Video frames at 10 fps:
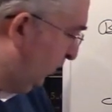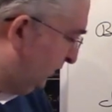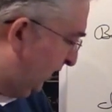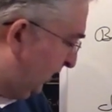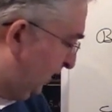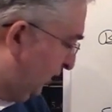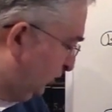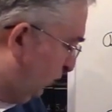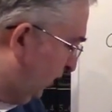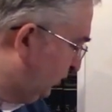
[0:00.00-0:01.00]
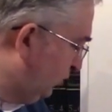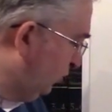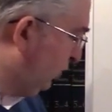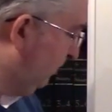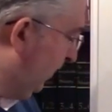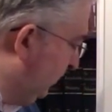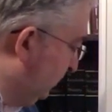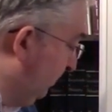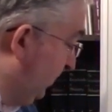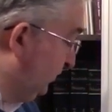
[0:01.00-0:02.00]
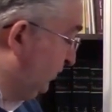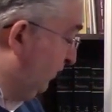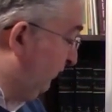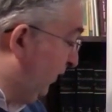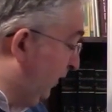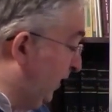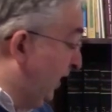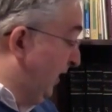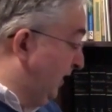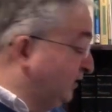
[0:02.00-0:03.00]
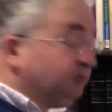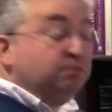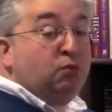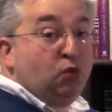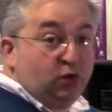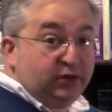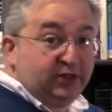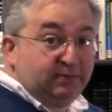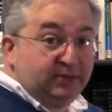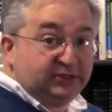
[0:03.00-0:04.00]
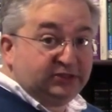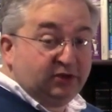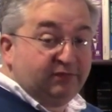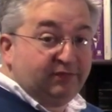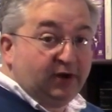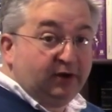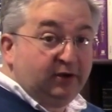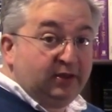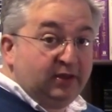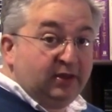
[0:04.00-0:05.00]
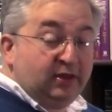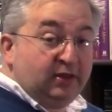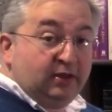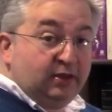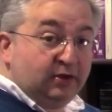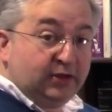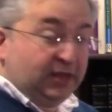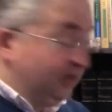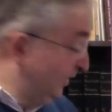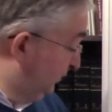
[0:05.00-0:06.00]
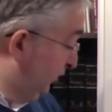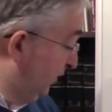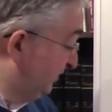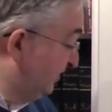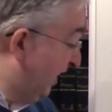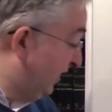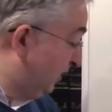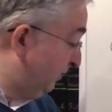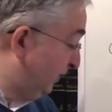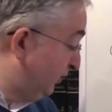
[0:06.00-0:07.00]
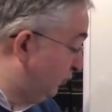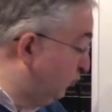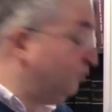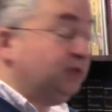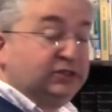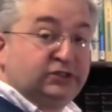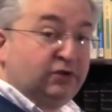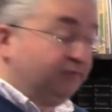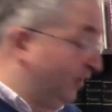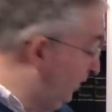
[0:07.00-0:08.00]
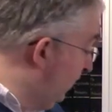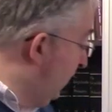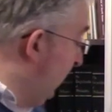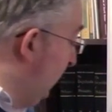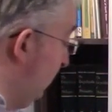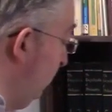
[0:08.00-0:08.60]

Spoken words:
take 22, compare it to min so far. He's more than min so far. Okay, so he's not going to be the new min so far. And then we